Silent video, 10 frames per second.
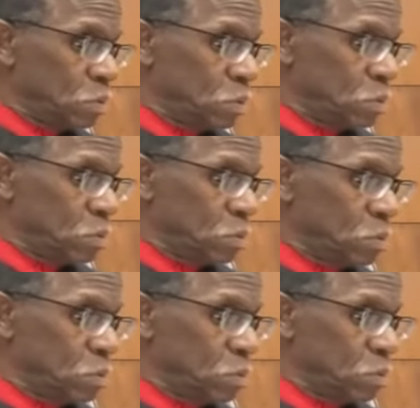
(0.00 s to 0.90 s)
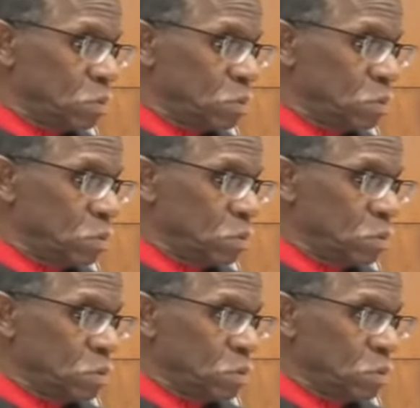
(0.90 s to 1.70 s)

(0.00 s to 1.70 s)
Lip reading: No one is speaking in this clip.